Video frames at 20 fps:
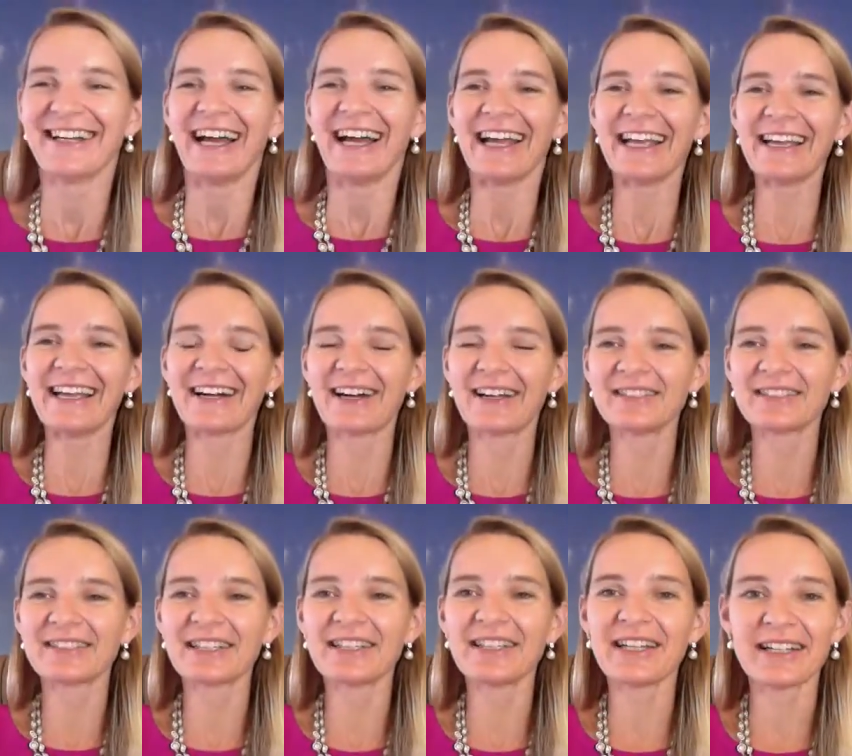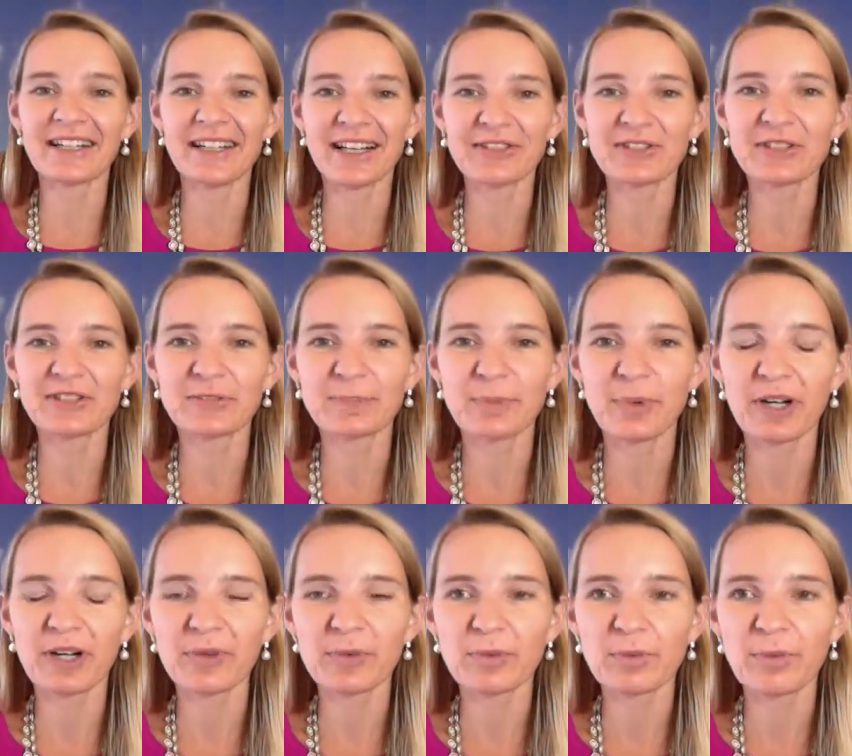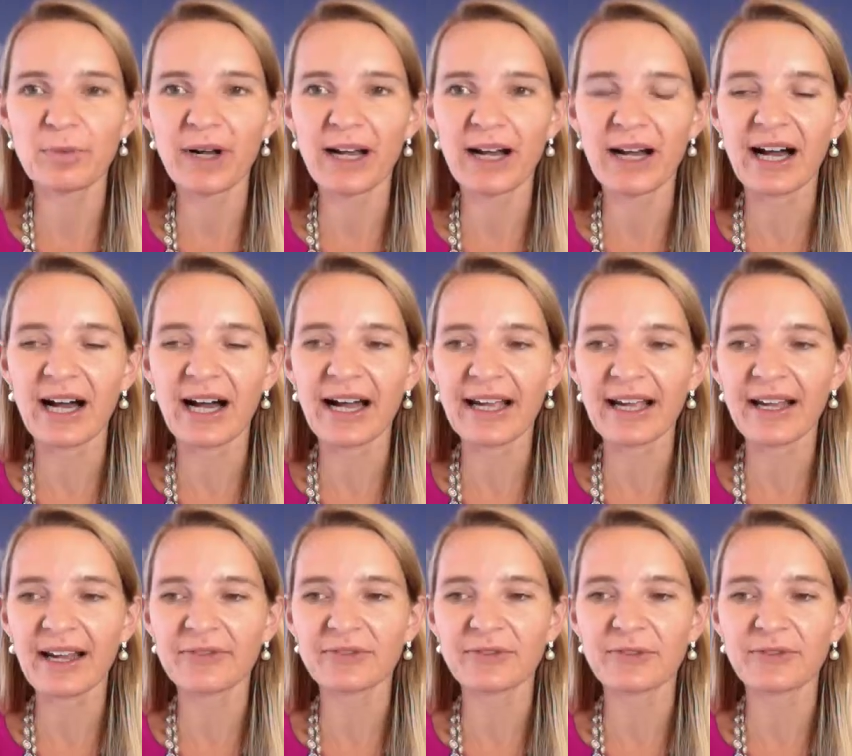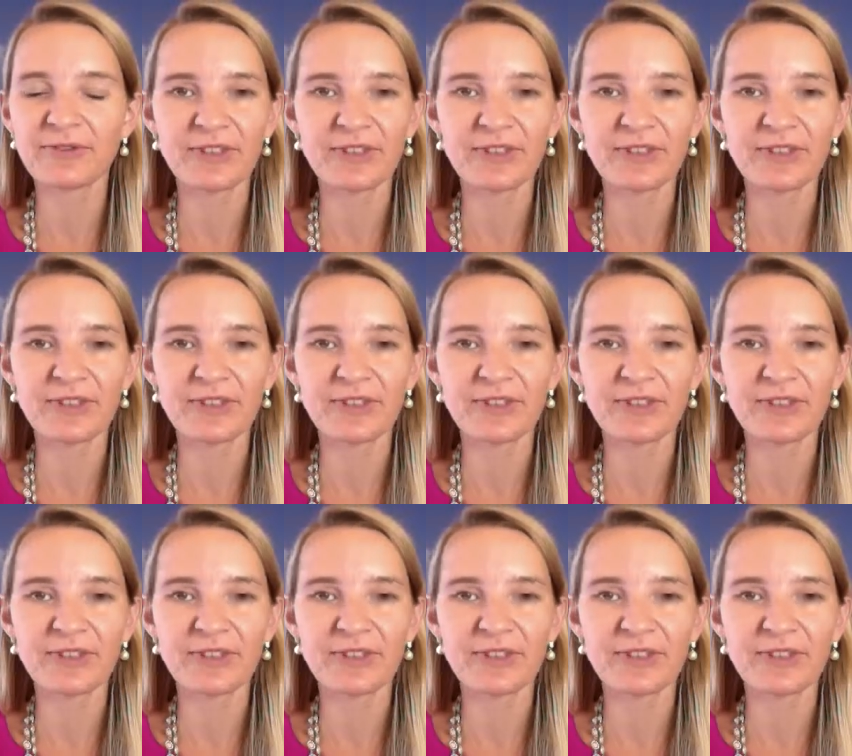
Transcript: And, and I got to this point where I have to